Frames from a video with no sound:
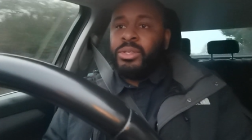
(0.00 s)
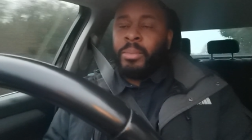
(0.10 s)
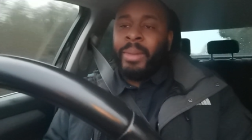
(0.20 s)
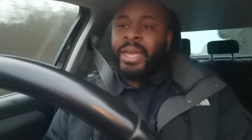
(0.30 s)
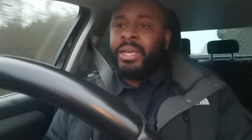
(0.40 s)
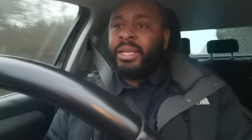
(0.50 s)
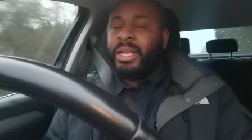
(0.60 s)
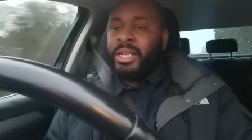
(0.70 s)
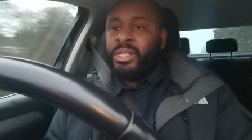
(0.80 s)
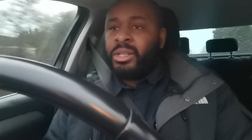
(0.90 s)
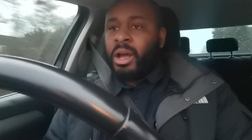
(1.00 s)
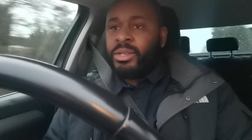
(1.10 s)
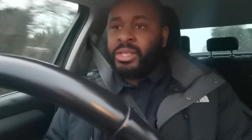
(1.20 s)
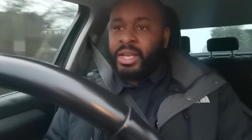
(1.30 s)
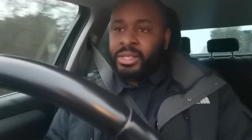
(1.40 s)
to make it in these
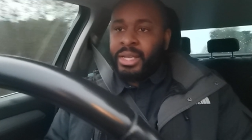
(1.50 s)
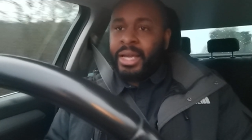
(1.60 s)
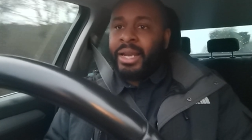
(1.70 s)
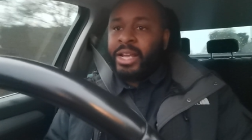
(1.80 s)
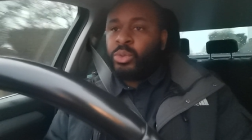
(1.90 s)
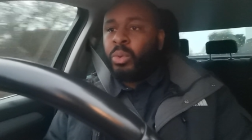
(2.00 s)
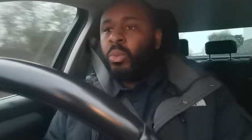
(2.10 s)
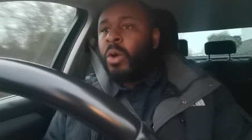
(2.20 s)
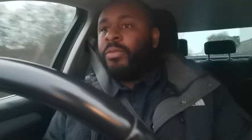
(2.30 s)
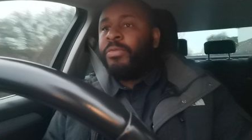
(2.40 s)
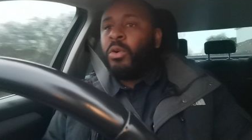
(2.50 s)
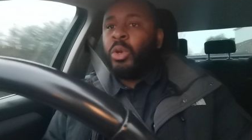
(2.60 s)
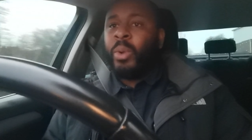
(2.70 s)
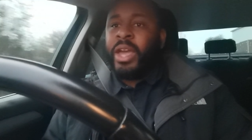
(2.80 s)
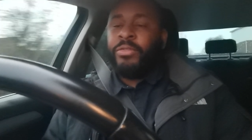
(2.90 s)
last days. The elect won't fall
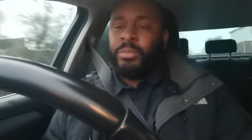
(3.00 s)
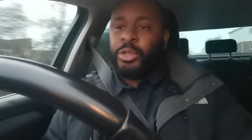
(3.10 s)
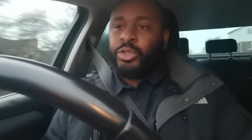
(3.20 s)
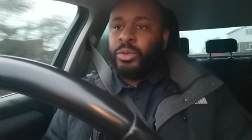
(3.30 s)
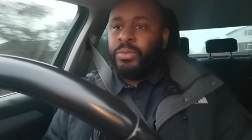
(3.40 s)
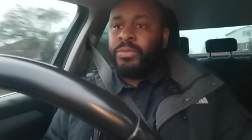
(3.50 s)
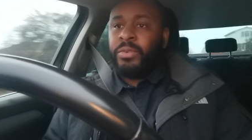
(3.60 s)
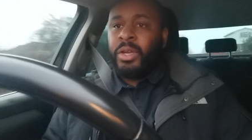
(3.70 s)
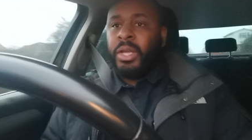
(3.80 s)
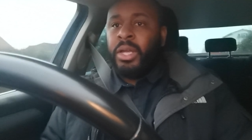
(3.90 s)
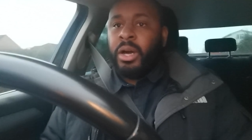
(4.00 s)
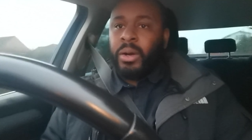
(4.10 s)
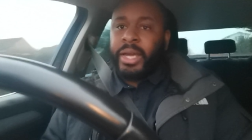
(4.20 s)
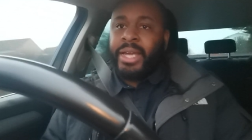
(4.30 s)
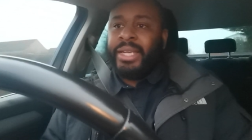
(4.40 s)
away from the truth.
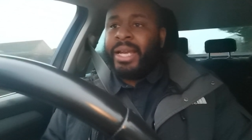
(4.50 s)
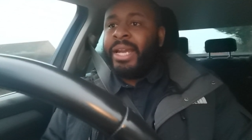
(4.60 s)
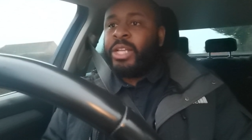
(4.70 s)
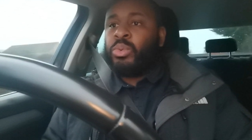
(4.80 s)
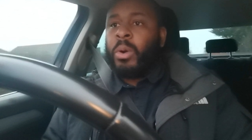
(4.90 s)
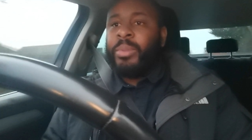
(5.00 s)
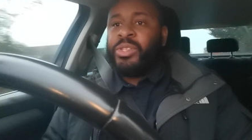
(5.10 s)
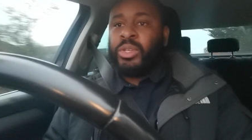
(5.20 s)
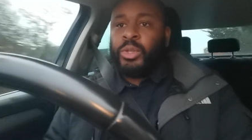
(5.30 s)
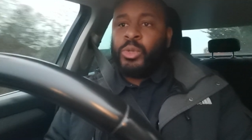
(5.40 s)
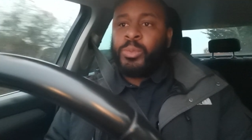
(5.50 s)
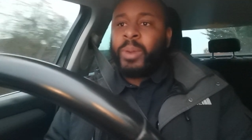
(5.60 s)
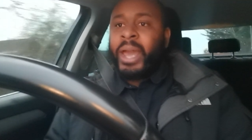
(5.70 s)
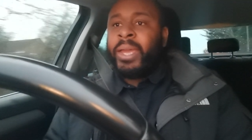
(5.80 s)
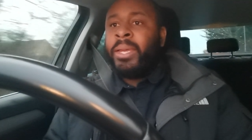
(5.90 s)
Okay, the elects won't be seduced
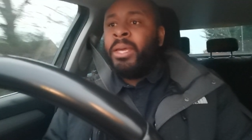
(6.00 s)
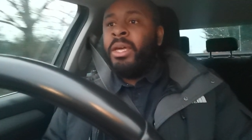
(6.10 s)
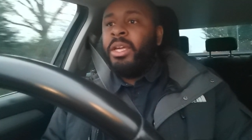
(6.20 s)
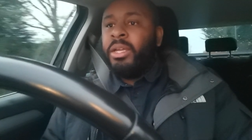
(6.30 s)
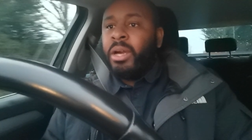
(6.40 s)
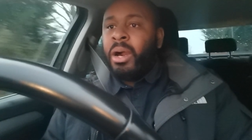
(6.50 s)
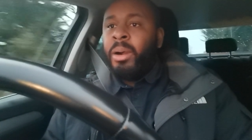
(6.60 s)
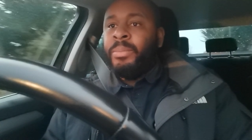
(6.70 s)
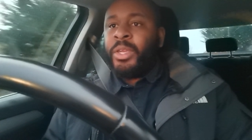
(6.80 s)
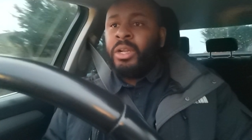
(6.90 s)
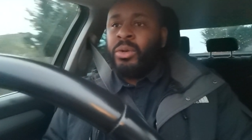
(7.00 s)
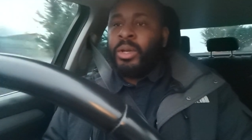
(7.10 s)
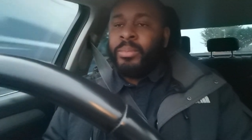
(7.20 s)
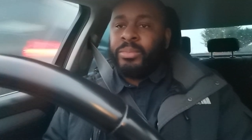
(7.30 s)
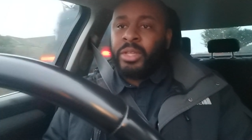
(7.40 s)
by, um, you know,
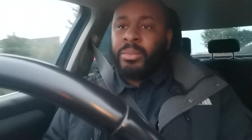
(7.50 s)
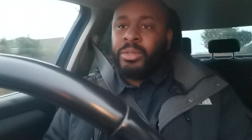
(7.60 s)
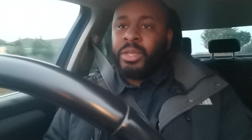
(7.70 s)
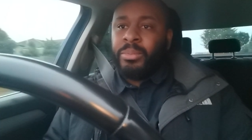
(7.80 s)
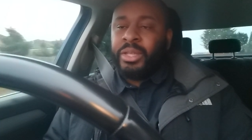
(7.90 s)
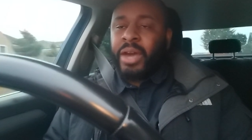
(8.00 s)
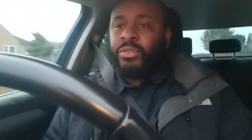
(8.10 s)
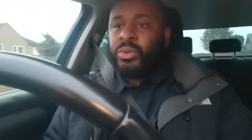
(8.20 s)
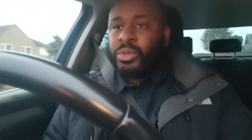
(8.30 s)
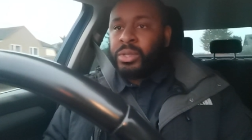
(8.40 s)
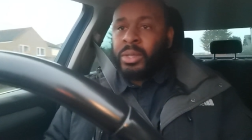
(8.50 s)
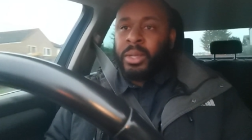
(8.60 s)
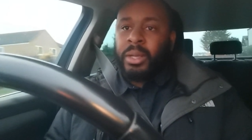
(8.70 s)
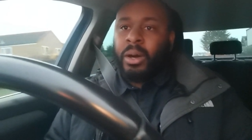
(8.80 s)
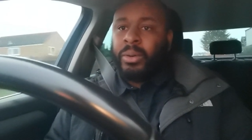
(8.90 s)
them them them devils.
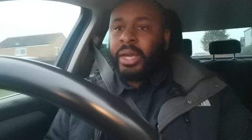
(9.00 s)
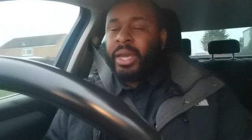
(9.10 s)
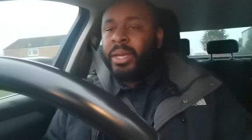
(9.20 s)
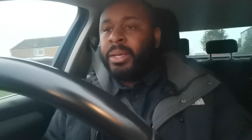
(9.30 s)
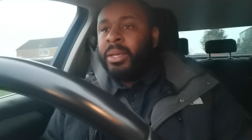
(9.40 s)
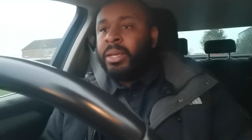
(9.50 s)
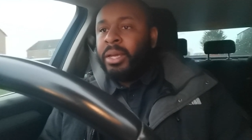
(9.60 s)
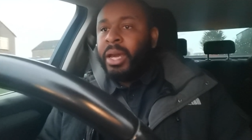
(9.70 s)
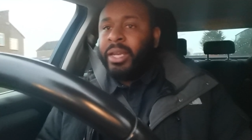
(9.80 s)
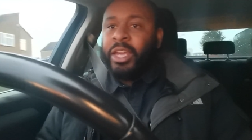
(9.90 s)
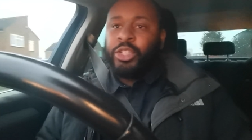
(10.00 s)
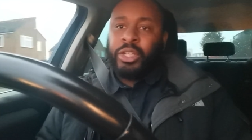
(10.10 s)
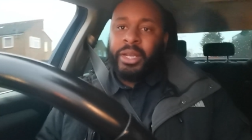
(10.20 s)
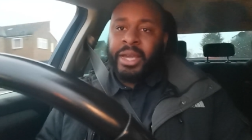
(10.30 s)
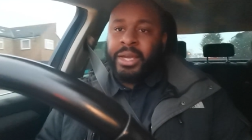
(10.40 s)
Okay, and
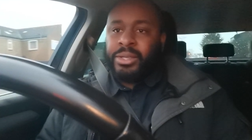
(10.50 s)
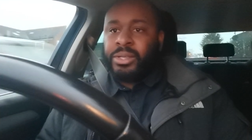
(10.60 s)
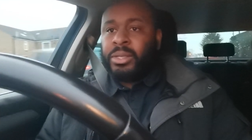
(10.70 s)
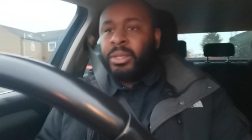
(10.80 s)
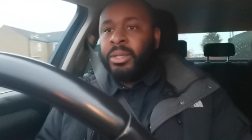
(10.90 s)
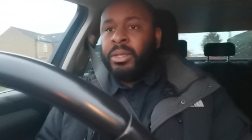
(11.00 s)
itching ears.